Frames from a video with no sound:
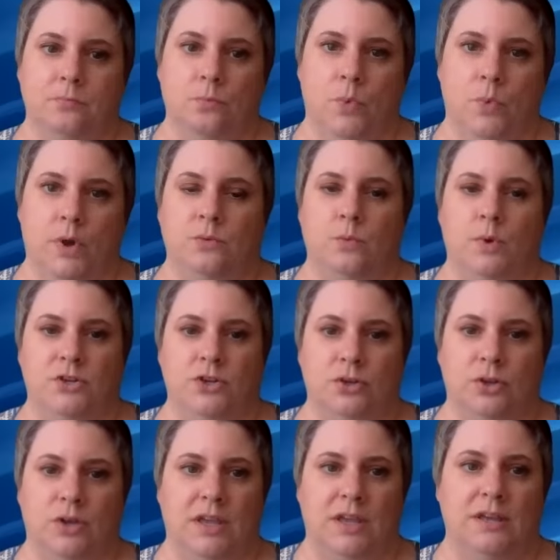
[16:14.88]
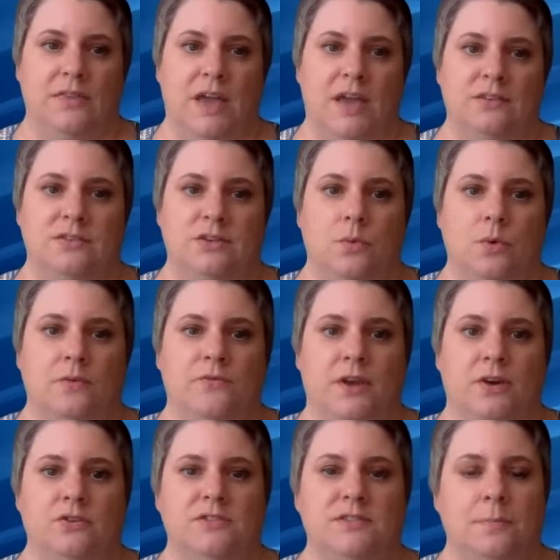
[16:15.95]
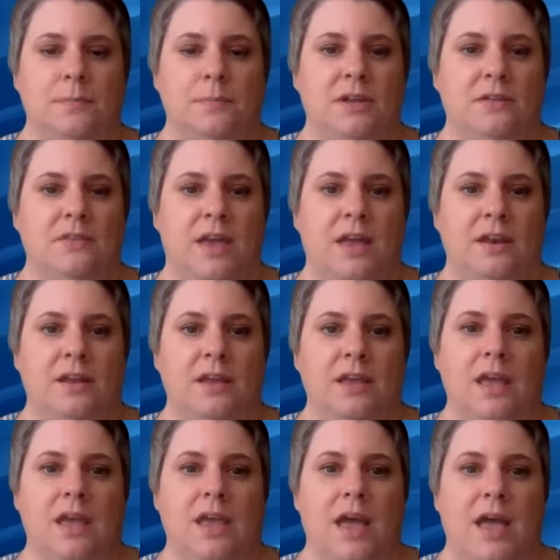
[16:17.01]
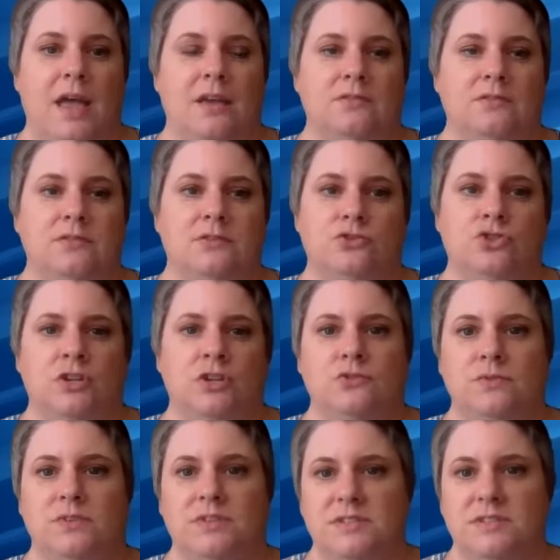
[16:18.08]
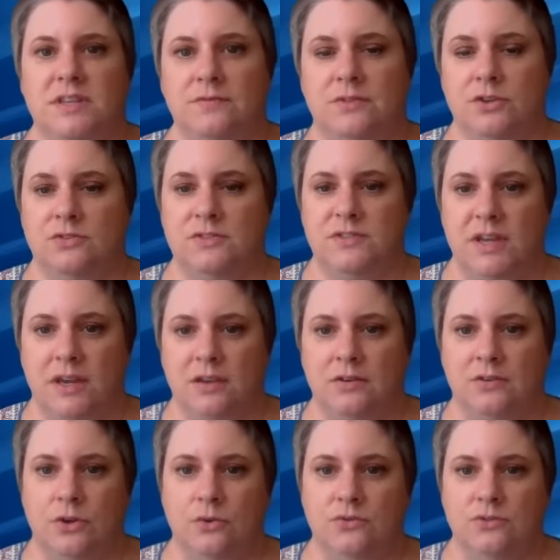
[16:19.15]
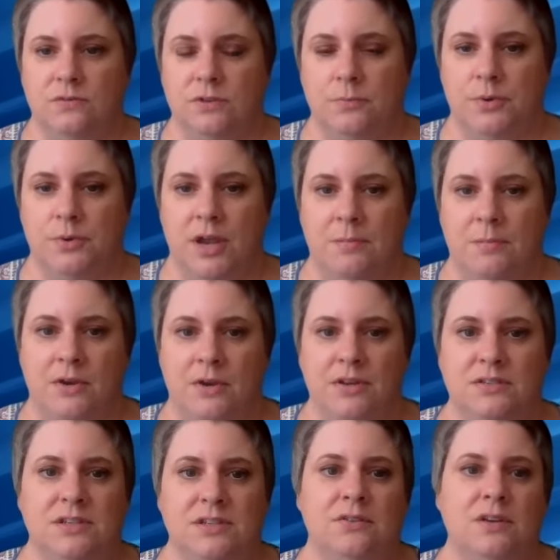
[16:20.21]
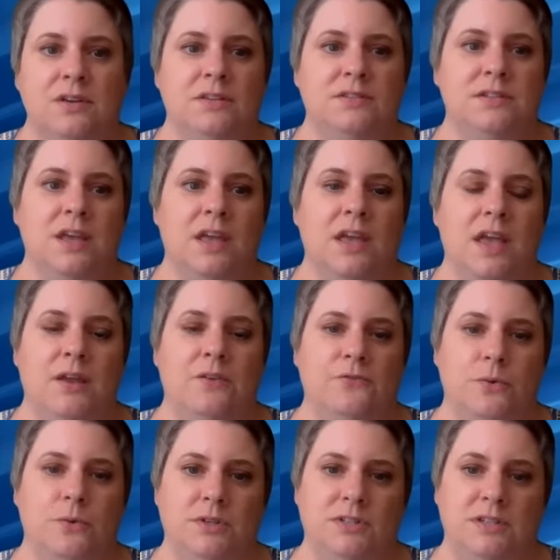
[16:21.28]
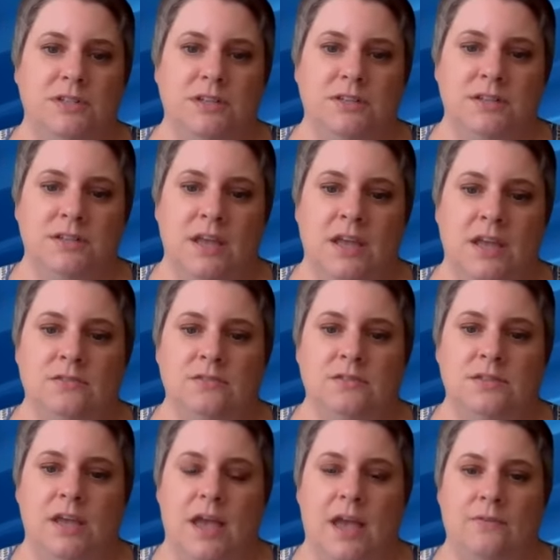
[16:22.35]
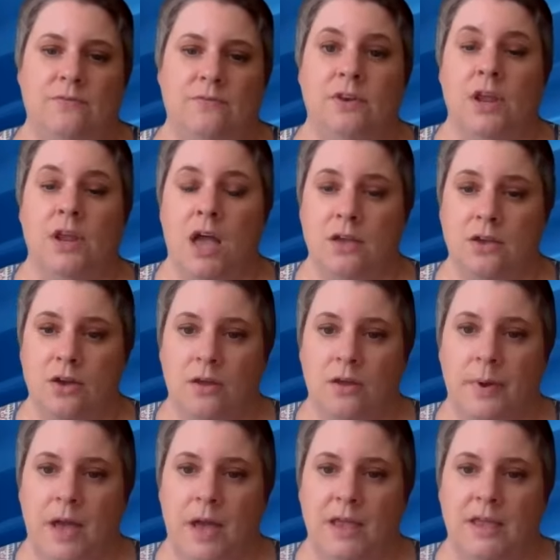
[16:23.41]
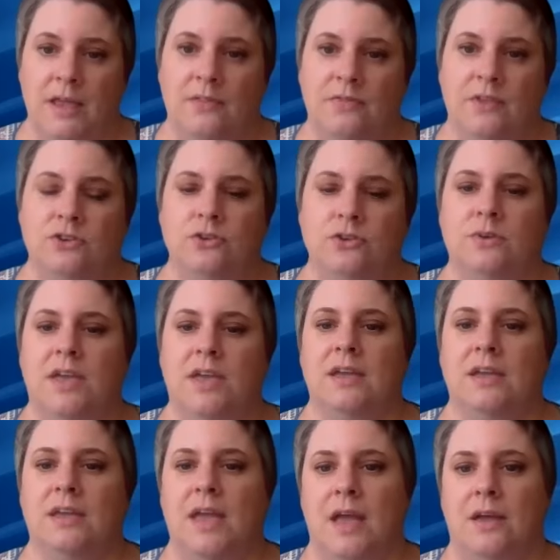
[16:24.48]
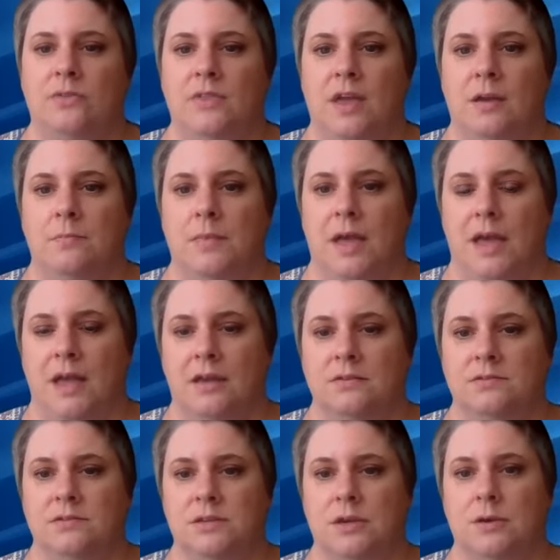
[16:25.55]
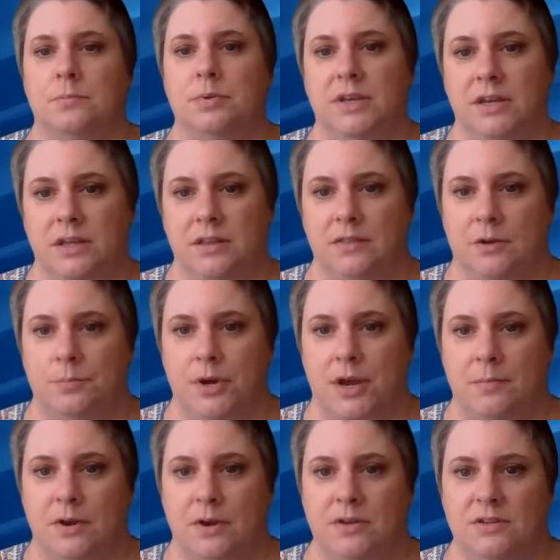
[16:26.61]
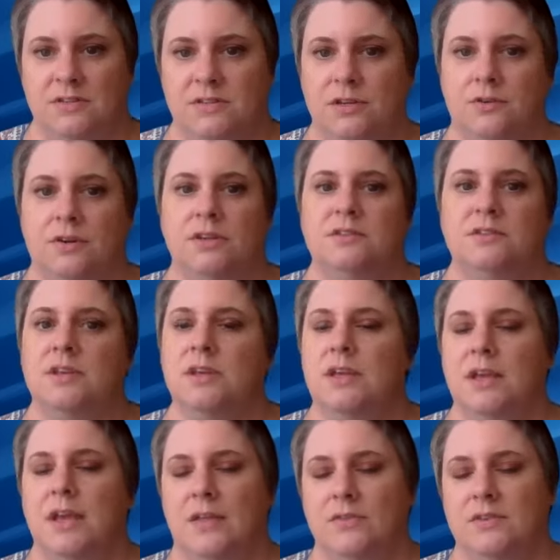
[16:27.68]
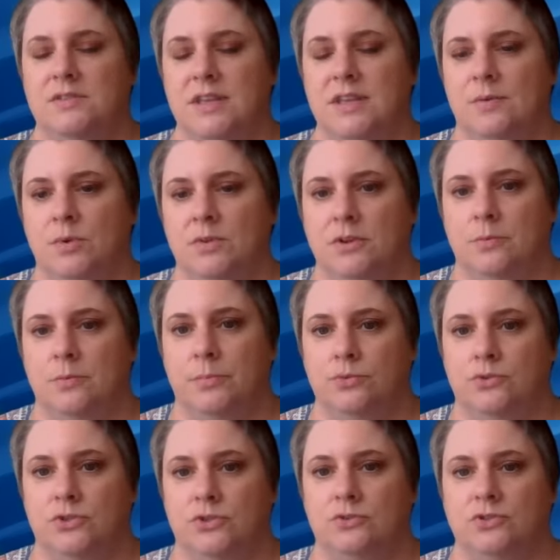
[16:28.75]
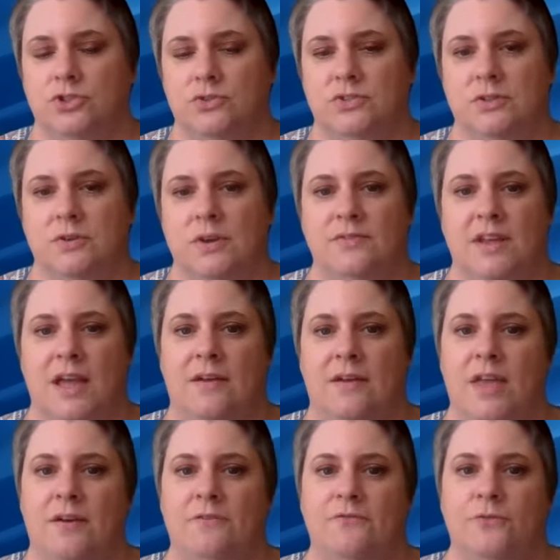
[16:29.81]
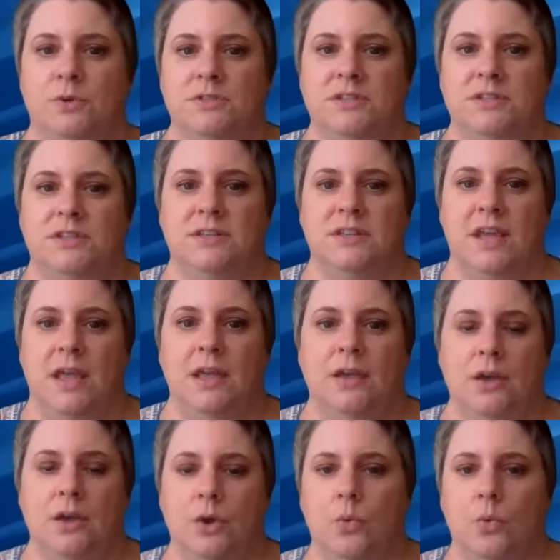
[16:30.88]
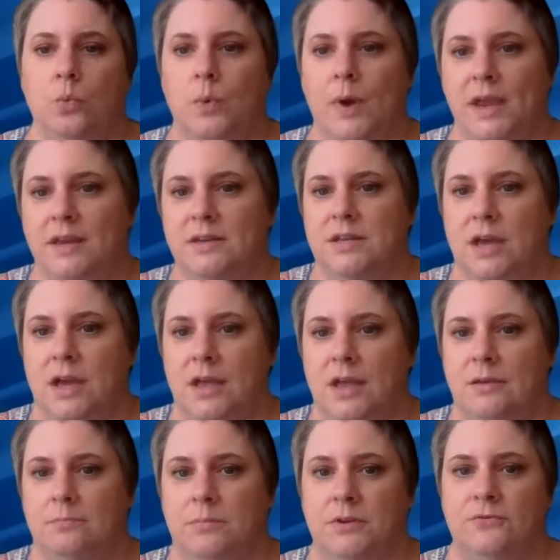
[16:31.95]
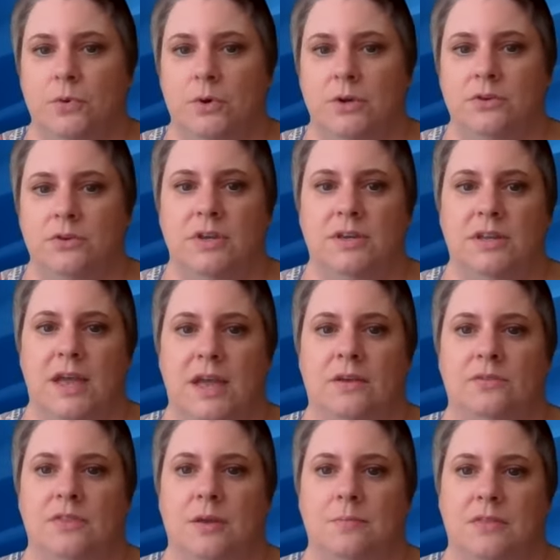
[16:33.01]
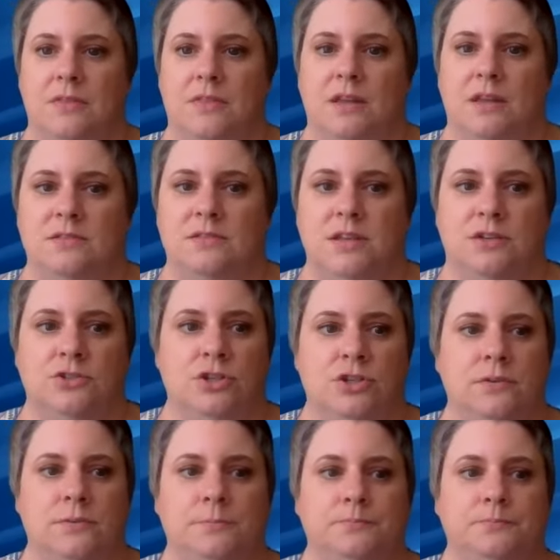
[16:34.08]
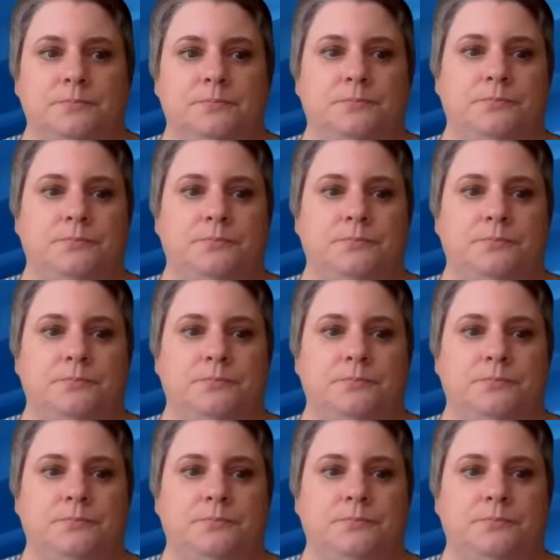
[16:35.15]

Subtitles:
when you're looking at that. So if there's somebody that has just received their second dose of their primary series and 14 days have not gone by yet, then you can't count them as completing their primary series. And the same with their boosters. You still have to have that 14-day wait time before you can count them in that section.